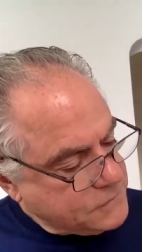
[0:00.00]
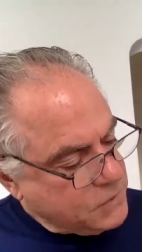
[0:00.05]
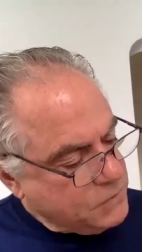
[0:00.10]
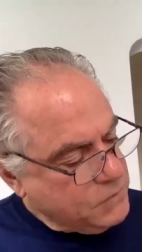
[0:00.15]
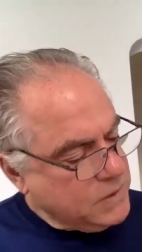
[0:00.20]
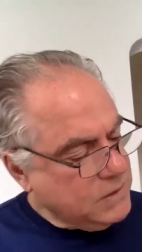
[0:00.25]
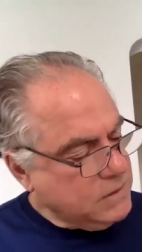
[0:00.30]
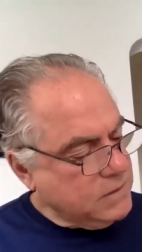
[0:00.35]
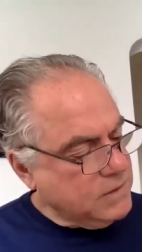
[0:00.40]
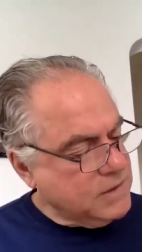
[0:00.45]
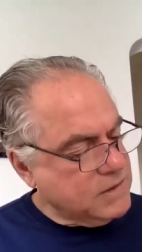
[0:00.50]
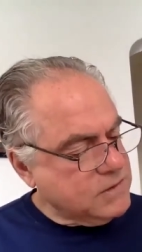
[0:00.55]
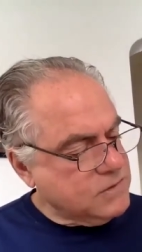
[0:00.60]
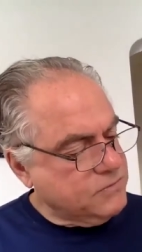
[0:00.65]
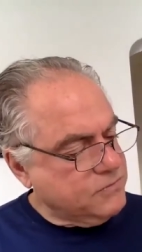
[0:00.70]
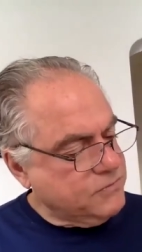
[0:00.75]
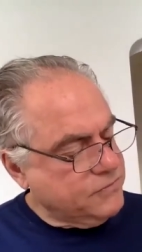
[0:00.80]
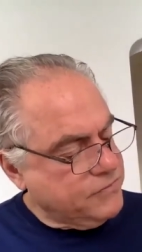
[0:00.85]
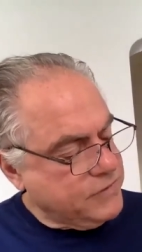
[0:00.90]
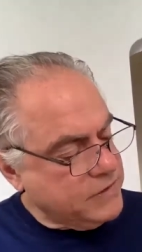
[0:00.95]
well, let's
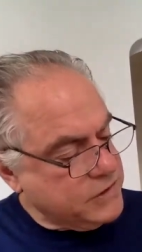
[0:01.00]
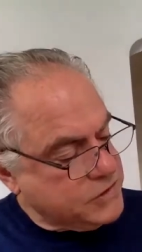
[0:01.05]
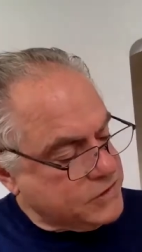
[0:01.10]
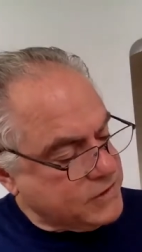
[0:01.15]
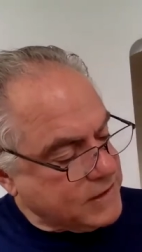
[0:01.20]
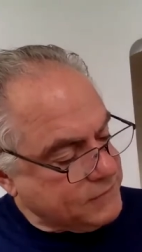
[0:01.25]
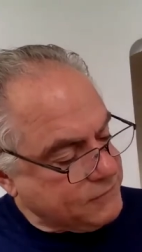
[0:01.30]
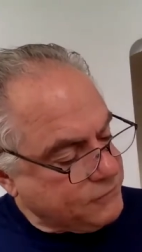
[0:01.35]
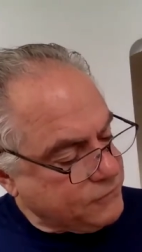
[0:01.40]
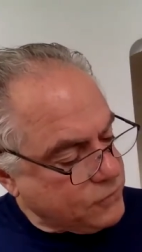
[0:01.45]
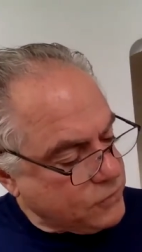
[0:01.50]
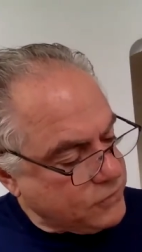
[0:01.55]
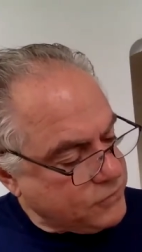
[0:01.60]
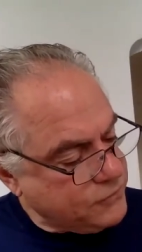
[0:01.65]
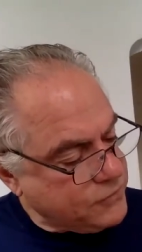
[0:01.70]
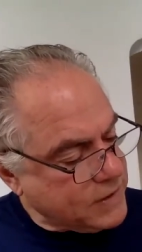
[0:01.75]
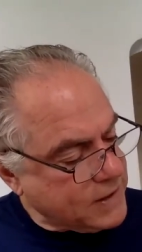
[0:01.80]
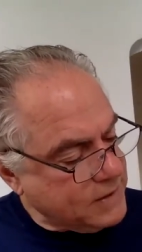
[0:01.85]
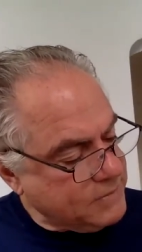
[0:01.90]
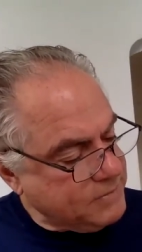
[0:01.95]
finish that fourth
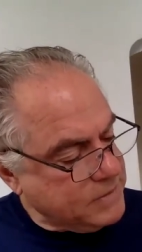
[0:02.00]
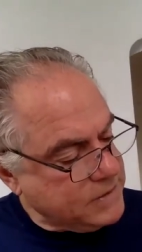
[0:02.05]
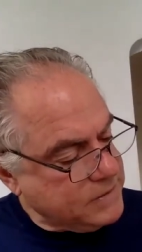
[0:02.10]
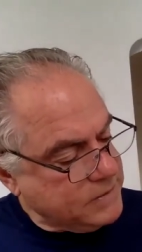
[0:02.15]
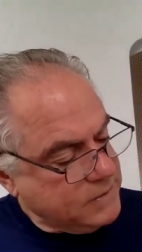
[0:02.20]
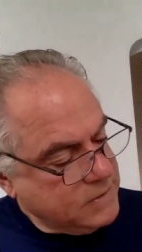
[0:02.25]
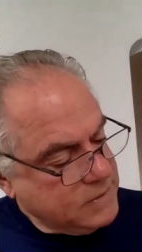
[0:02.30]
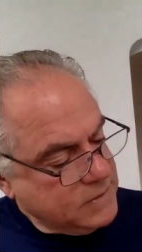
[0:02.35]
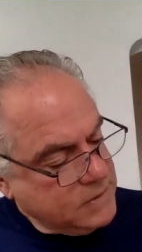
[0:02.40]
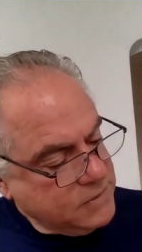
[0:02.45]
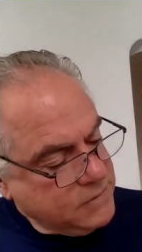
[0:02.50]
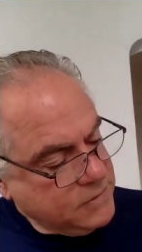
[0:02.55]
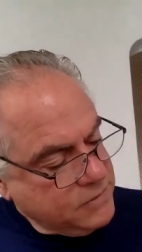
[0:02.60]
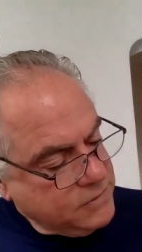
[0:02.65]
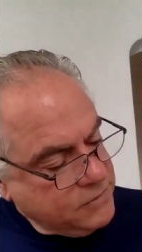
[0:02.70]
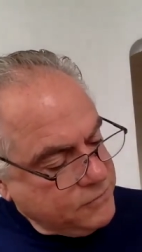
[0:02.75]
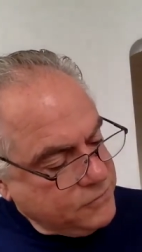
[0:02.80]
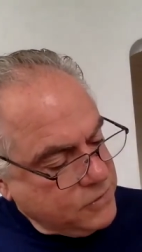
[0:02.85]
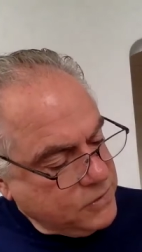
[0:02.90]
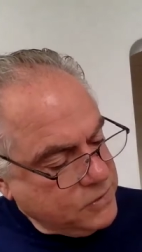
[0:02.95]
fragment.
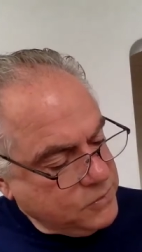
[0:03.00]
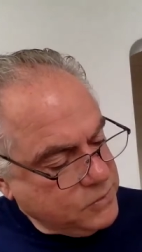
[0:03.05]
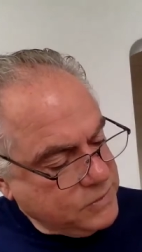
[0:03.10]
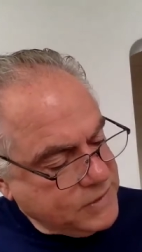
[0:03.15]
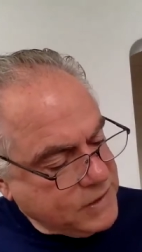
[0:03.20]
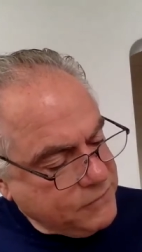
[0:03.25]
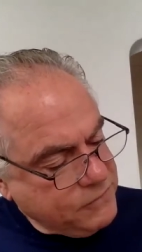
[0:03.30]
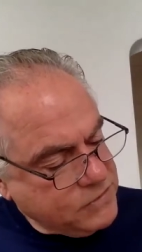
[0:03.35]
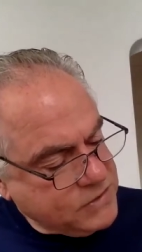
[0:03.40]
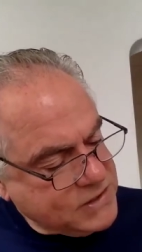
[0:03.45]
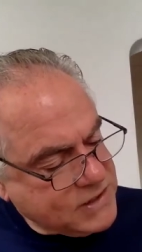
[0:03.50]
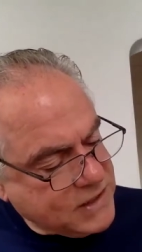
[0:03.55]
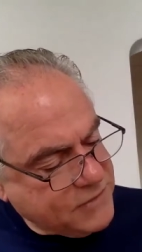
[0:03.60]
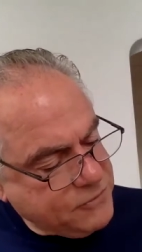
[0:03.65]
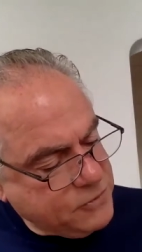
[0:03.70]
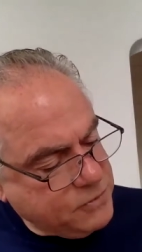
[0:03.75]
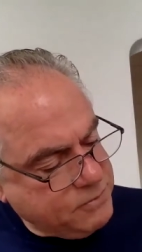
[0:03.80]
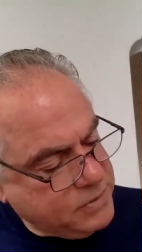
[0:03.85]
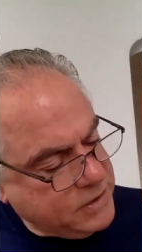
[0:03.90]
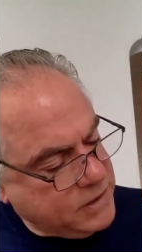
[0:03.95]
For it will never
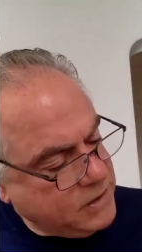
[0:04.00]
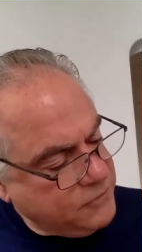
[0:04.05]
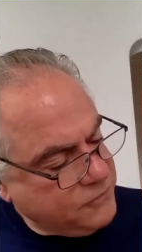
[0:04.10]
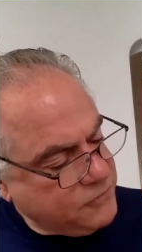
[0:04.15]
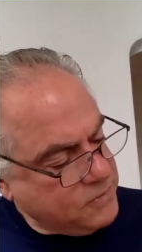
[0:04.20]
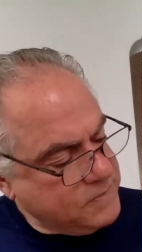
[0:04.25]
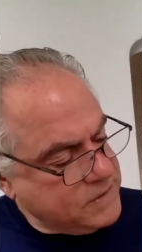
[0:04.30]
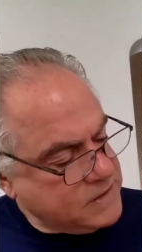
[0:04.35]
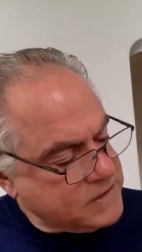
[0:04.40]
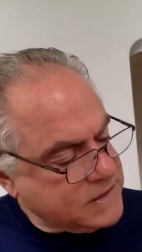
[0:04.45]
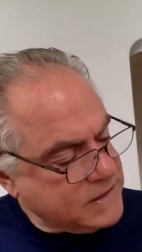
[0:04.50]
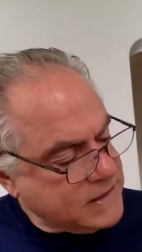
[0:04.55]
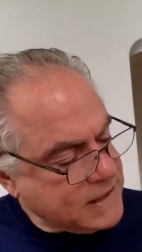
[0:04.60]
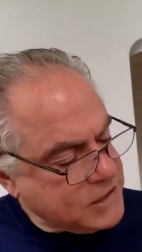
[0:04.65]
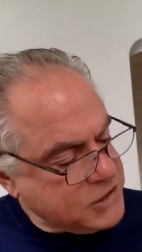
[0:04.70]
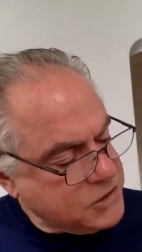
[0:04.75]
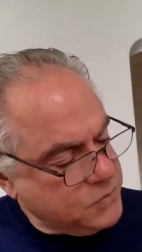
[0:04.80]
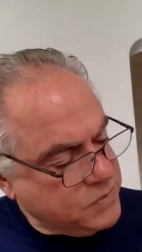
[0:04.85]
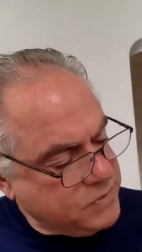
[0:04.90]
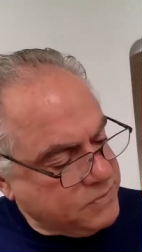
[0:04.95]
sever being from its
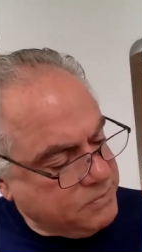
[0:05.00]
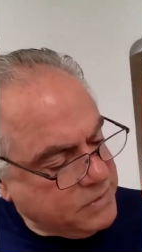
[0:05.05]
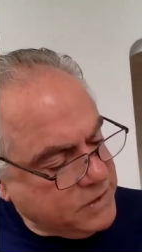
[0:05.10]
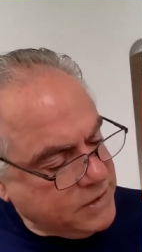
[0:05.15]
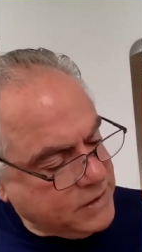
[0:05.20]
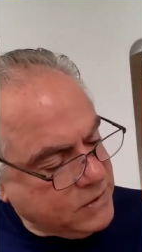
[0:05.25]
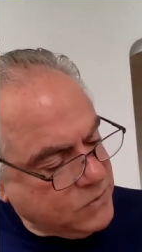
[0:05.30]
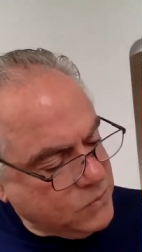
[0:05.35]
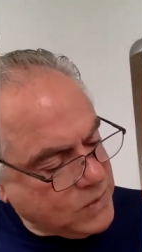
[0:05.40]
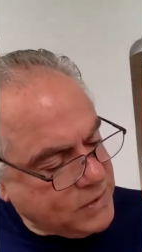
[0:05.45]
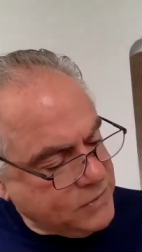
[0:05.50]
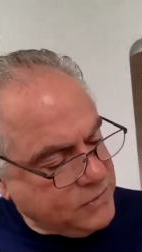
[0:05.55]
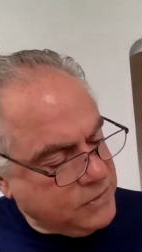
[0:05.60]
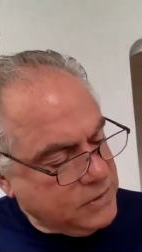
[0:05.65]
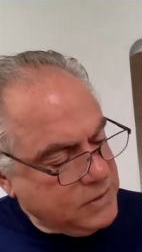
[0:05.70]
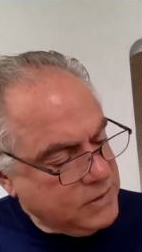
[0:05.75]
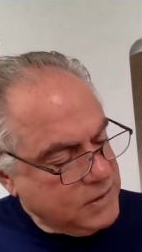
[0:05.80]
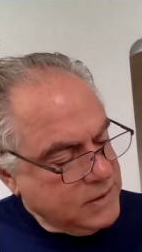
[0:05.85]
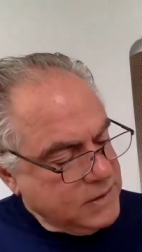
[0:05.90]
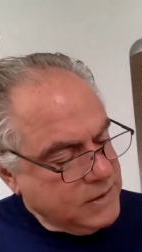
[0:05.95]
connection with being,
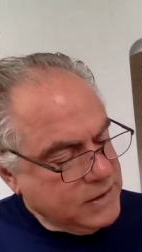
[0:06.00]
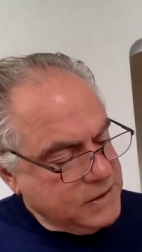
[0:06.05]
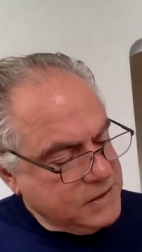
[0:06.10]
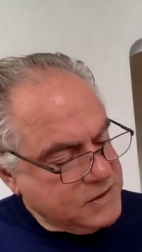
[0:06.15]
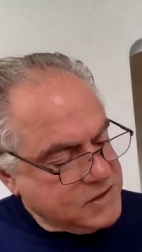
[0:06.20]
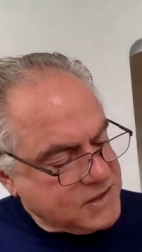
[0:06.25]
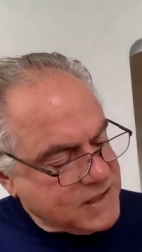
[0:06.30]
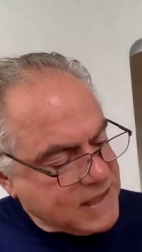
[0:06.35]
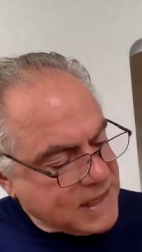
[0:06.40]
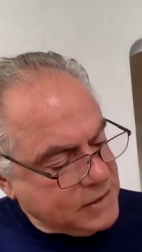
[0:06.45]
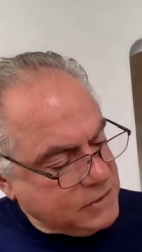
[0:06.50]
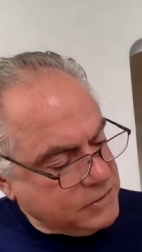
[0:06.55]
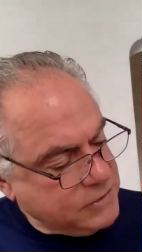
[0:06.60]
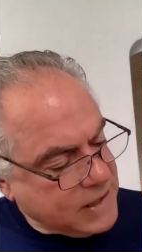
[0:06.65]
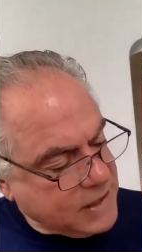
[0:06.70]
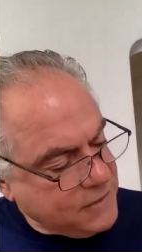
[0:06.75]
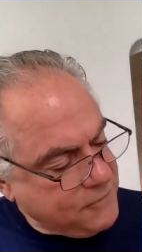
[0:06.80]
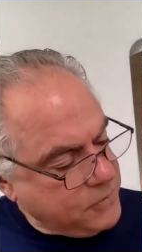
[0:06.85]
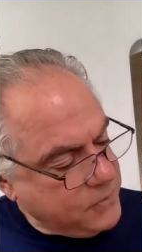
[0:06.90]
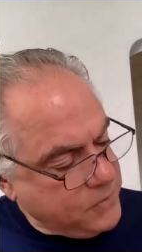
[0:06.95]
whether it is scattered
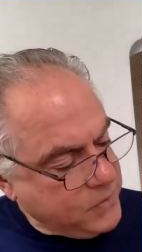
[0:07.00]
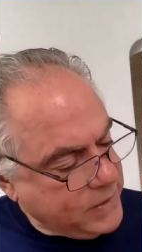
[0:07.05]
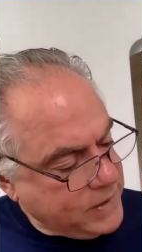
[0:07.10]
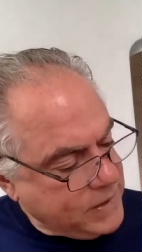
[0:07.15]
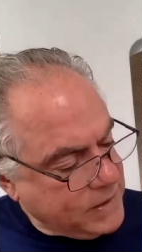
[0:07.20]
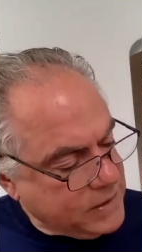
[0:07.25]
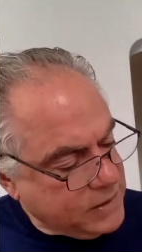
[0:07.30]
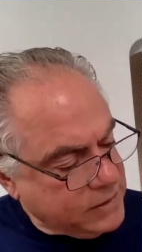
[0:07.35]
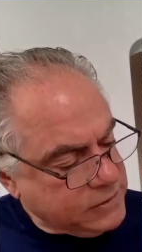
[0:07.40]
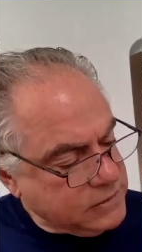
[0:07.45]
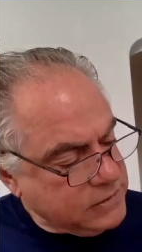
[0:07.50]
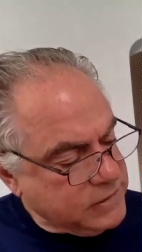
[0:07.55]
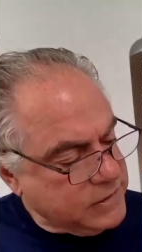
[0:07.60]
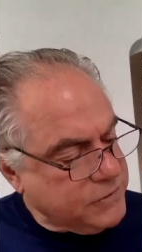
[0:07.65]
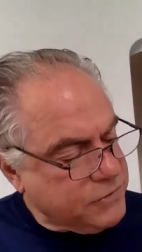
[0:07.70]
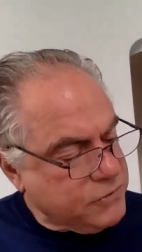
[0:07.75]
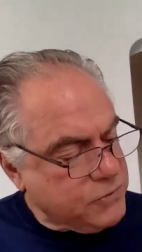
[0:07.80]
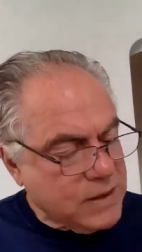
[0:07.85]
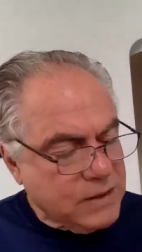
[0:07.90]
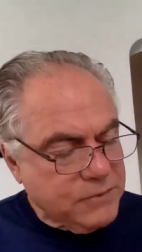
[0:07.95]
everywhere utterly
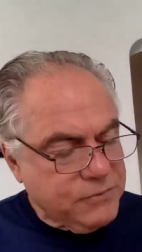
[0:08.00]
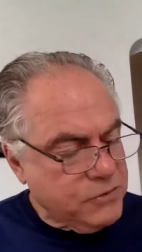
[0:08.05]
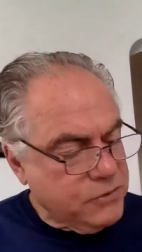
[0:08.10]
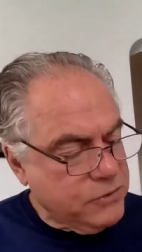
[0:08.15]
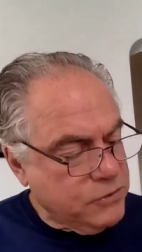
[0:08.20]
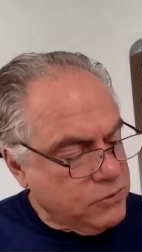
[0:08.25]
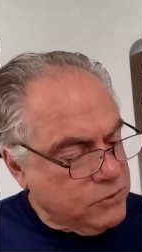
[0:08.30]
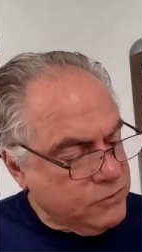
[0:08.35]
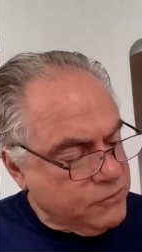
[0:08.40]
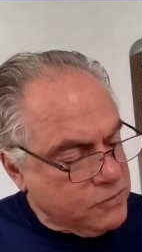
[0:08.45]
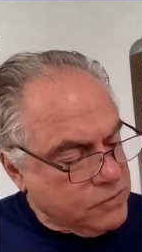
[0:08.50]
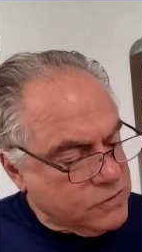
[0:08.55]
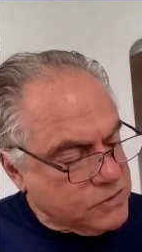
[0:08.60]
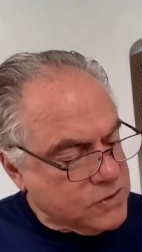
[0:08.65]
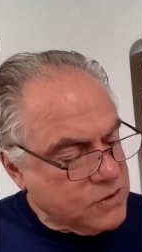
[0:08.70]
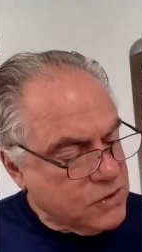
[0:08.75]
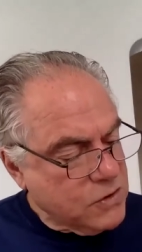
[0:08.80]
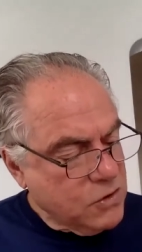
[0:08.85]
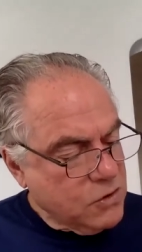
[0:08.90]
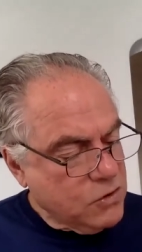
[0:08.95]
throughout the universe
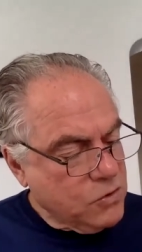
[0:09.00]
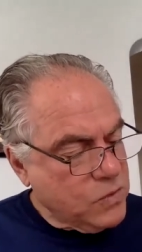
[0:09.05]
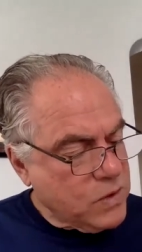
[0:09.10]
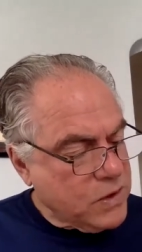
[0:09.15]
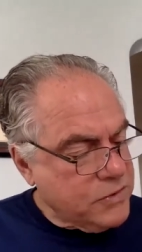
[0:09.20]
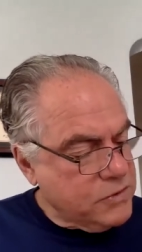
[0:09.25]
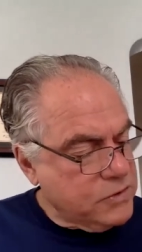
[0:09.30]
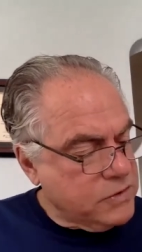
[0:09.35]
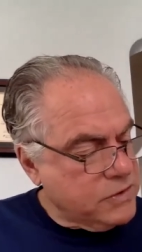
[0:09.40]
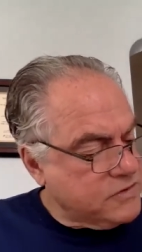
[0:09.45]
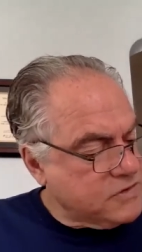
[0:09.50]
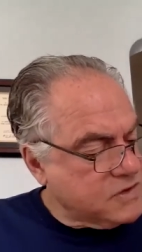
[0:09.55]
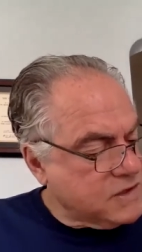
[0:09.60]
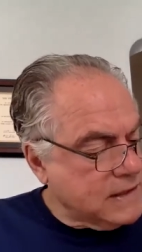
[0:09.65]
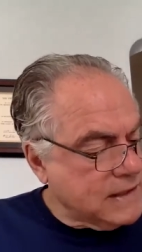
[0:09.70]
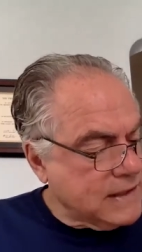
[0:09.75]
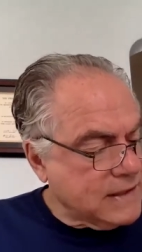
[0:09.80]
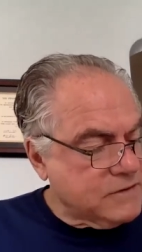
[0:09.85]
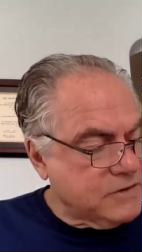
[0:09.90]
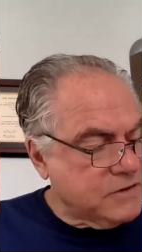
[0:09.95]
or whether it is
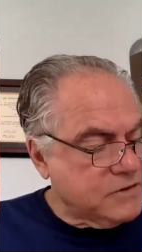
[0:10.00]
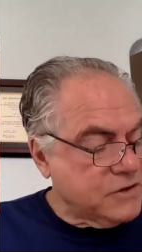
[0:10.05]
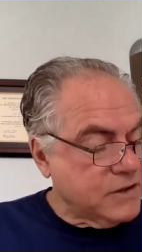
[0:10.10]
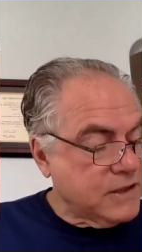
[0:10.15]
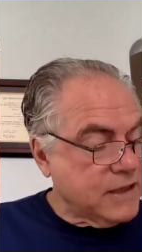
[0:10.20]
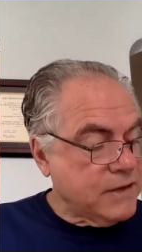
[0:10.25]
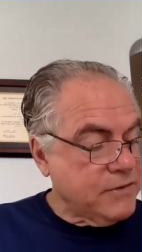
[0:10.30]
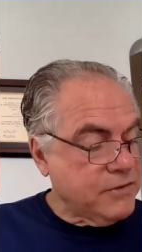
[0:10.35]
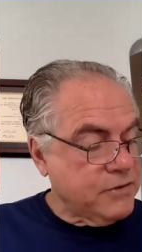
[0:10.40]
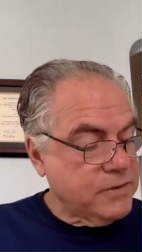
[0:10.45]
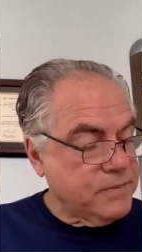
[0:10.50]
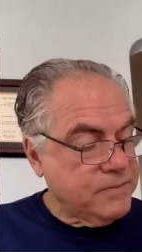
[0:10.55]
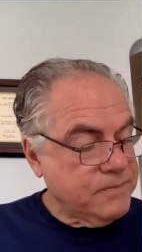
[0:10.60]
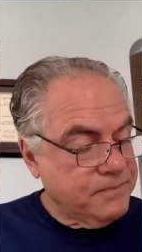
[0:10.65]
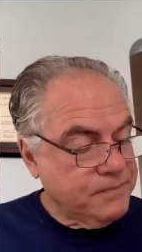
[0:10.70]
collected together.